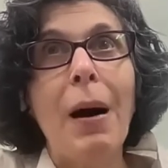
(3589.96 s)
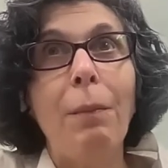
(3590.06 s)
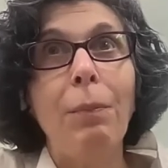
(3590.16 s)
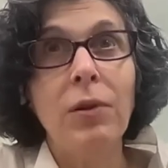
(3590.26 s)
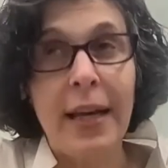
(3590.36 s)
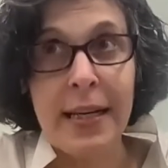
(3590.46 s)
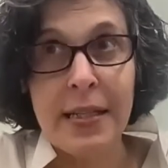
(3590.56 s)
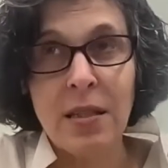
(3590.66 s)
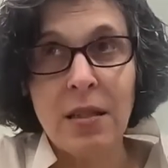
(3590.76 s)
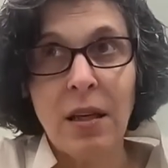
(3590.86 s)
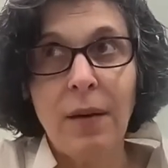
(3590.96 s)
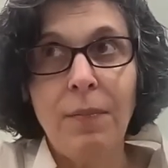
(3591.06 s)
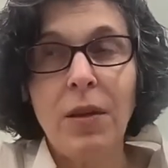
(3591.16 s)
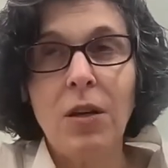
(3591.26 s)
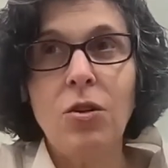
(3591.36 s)
about place,
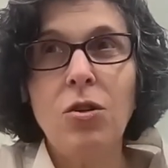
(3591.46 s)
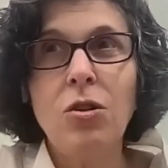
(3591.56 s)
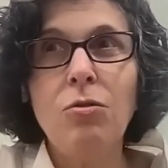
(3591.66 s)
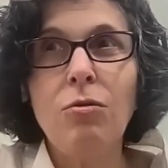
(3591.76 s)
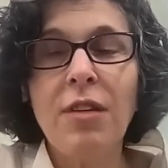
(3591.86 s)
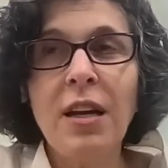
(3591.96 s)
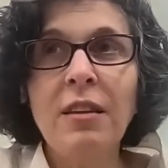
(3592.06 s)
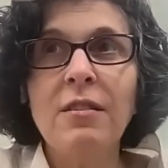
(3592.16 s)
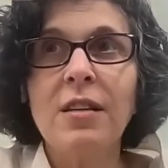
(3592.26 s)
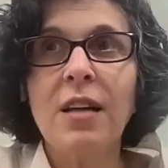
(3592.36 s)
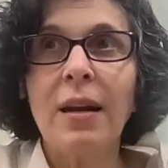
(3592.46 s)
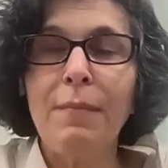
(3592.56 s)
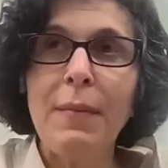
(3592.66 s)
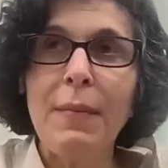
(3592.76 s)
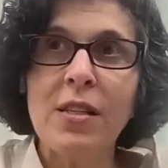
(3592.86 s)
do you think there's a,
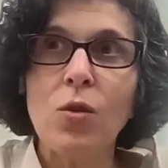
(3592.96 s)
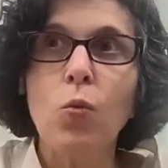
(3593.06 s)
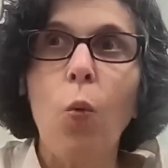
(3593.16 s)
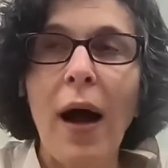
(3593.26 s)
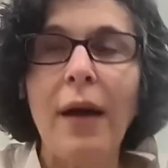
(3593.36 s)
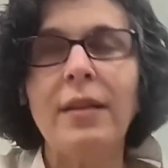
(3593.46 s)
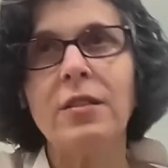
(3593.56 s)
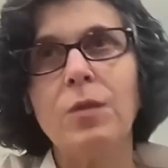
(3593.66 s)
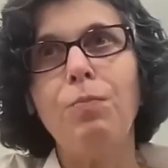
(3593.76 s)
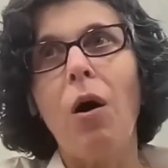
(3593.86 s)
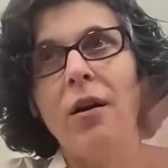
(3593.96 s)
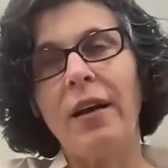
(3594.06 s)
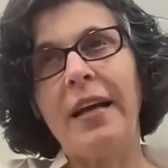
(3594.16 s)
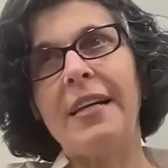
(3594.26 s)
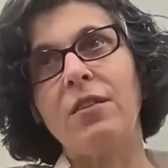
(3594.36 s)
and maybe this is why this is
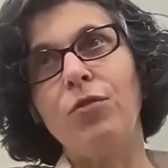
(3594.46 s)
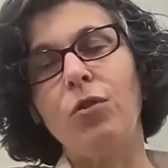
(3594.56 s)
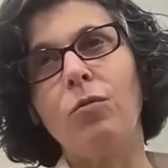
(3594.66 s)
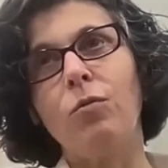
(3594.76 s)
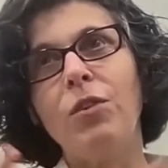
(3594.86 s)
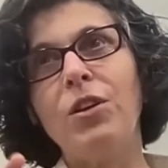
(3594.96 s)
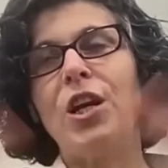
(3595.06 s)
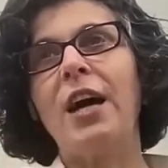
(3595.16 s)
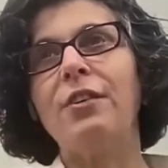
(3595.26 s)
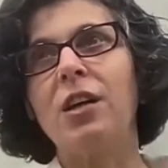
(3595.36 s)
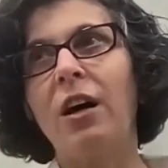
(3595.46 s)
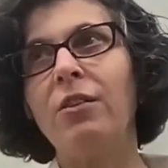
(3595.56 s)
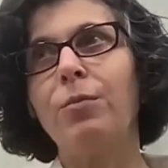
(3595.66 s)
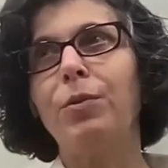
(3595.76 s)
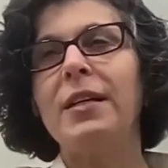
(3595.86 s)
part, I guess, if you're reaching out to
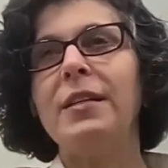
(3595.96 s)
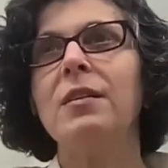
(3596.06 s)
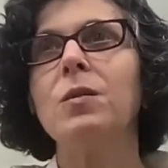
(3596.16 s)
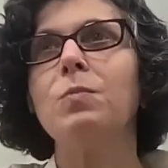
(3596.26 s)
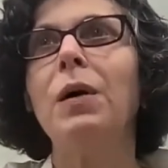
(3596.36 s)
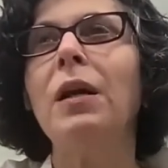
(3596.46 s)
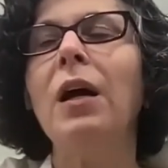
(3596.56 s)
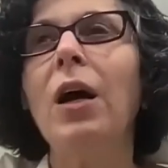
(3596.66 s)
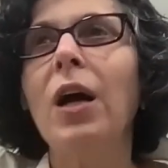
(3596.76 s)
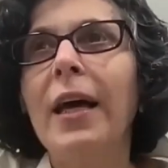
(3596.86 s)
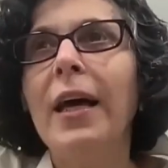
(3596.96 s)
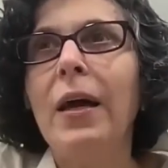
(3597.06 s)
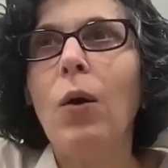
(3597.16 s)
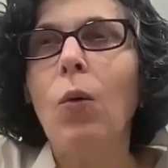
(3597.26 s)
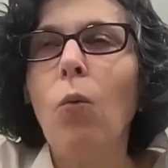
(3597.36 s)
other places, but
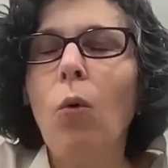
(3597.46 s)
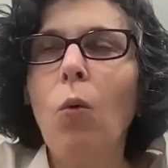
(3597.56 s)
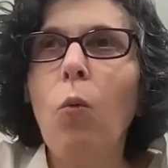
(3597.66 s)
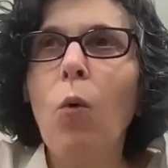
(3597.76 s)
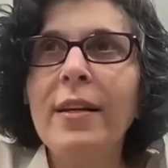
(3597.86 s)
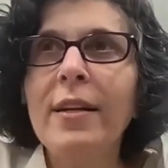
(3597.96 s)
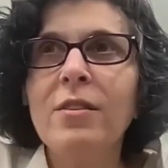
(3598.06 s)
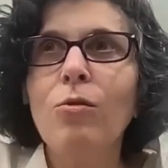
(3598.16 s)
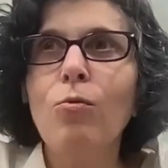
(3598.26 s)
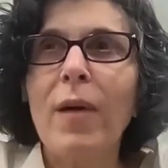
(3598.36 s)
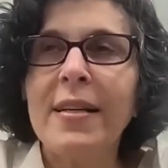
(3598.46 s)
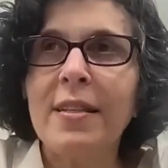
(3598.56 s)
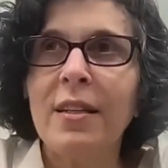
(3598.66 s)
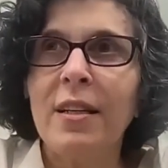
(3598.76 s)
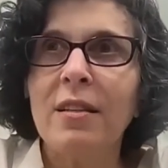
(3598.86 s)
what is the
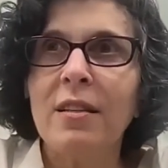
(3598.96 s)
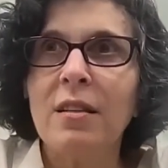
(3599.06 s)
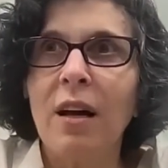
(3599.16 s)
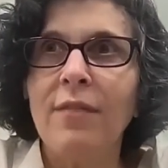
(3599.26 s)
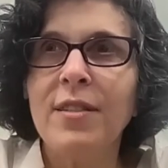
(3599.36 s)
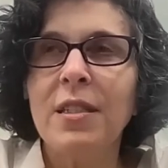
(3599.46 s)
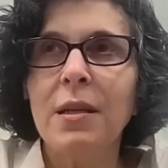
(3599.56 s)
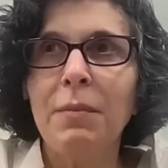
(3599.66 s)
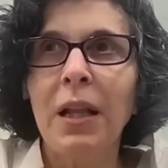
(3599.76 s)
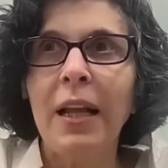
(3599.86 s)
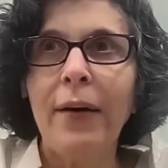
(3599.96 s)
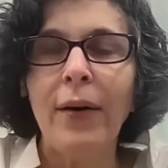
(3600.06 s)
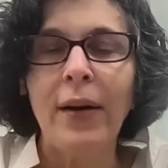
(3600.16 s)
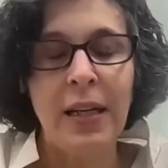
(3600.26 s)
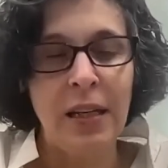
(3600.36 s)
resonance of
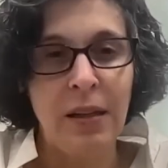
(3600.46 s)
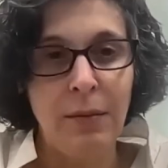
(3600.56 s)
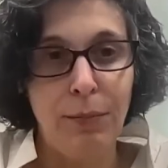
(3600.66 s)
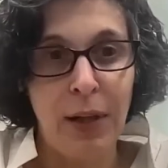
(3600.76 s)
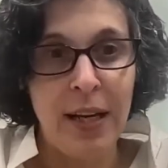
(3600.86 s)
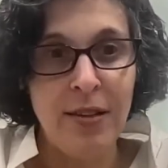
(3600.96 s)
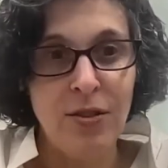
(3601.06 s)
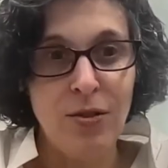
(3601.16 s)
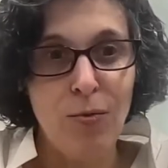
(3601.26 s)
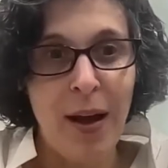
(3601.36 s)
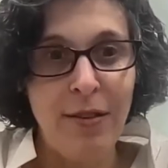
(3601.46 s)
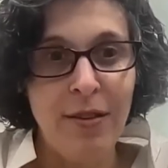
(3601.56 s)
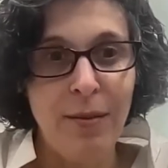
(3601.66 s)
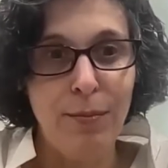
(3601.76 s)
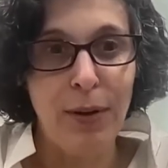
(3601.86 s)
similarity in place
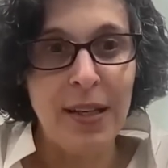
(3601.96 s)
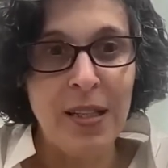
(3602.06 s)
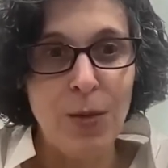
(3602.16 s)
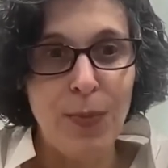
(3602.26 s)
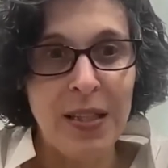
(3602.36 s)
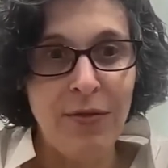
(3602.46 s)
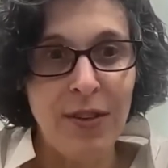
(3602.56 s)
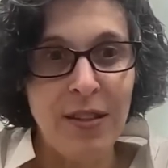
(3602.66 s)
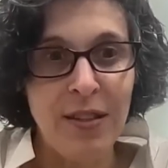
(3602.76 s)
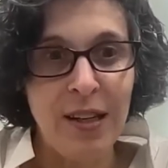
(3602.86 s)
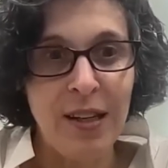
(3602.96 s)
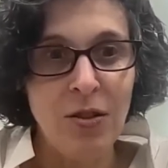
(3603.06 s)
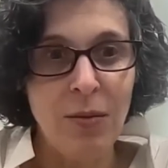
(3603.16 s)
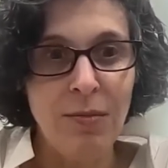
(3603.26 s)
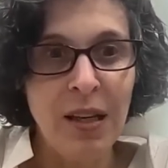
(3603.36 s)
rather than place
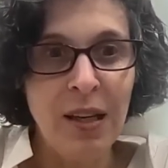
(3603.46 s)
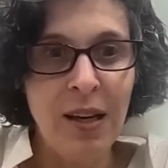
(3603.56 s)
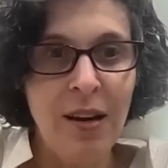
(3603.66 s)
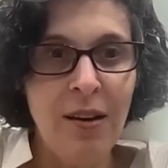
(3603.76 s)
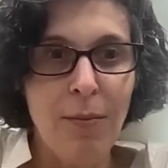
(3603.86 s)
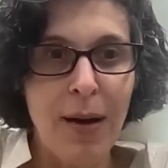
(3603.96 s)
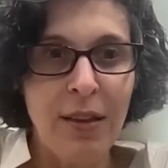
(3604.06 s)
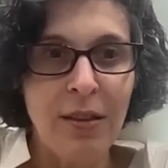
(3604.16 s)
specificity? And so I'm thinking here